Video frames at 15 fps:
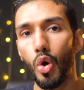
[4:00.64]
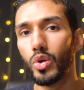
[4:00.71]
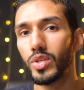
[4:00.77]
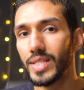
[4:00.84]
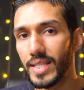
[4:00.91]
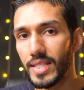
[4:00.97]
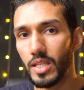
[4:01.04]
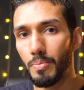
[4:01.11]
or
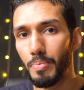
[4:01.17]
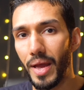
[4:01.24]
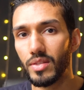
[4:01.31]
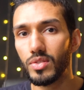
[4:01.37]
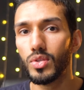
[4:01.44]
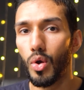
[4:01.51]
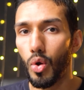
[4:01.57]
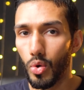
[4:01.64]
60
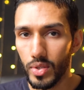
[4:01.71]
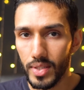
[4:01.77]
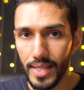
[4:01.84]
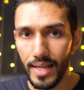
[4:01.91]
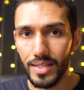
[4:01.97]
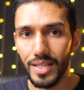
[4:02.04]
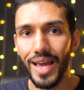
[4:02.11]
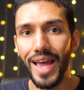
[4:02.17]
pence or
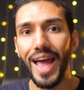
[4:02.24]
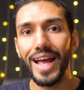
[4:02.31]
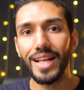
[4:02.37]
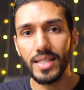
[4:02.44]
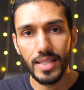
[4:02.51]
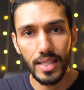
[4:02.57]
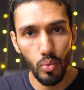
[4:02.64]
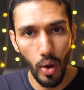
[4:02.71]
cents and
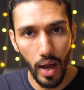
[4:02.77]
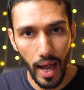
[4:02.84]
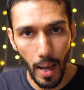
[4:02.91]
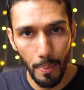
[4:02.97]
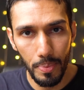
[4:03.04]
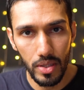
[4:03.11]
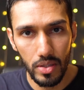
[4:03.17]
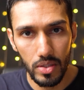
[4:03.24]
see what
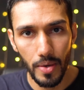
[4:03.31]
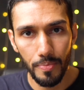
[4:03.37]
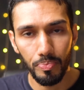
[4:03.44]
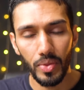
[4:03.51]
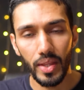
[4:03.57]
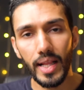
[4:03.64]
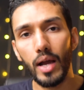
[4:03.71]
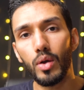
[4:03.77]
happens.
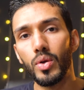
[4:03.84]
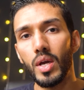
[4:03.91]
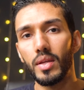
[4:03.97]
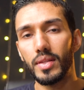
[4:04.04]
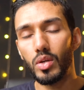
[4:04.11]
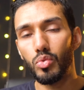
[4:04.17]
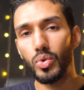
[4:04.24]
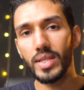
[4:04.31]
Now,
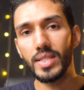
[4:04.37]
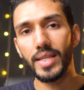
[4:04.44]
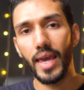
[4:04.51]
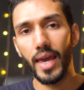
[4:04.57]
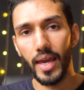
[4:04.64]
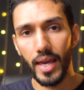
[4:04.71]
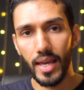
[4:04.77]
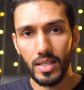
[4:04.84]
the risk
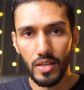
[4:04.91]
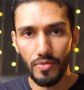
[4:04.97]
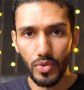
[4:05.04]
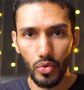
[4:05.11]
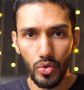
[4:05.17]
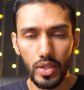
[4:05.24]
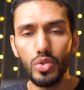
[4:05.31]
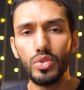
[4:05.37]
here is if you
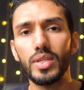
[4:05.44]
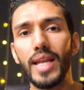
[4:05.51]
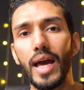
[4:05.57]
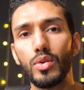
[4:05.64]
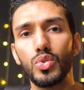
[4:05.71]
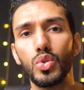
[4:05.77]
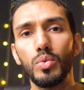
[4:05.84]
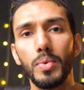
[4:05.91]
reduce it down
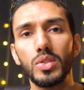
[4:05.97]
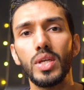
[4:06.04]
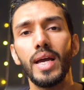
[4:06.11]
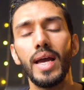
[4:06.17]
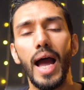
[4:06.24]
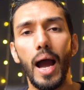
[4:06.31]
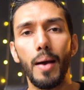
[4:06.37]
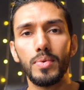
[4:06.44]
too much,
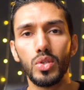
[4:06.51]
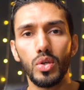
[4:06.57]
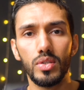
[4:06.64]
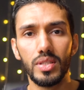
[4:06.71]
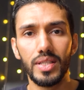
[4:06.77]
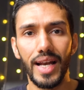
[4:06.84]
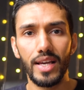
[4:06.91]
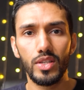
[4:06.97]
Amazon
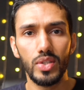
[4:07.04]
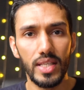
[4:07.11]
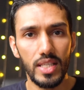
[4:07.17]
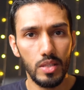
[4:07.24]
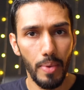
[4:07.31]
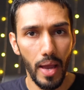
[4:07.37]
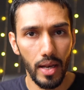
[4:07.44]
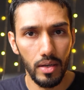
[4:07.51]
doesn't actually
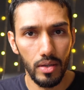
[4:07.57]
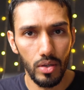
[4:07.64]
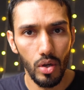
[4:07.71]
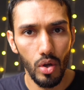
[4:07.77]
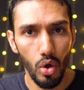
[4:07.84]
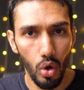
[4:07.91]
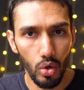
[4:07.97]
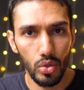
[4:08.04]
spend
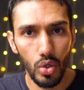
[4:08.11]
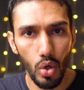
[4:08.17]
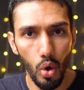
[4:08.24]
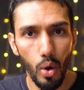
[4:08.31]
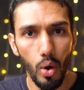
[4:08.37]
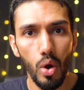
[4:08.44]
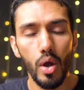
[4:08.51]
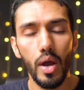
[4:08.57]
on
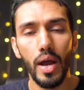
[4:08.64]
your